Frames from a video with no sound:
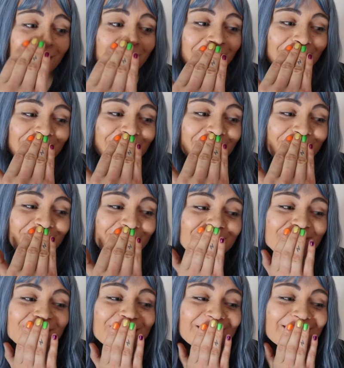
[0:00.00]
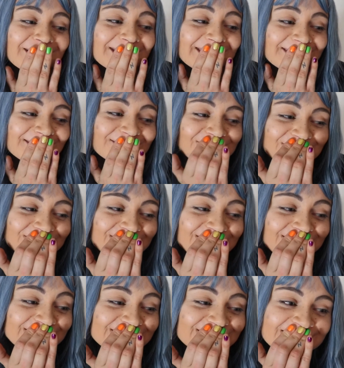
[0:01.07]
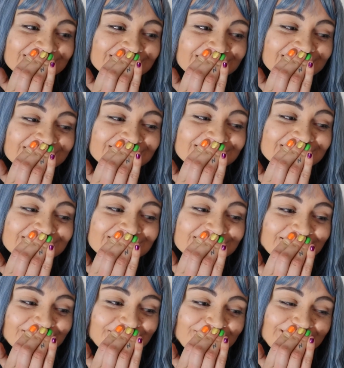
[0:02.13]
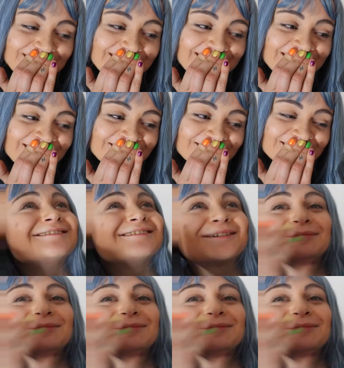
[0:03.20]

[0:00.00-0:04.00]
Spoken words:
Oh my goodness, that's so bad.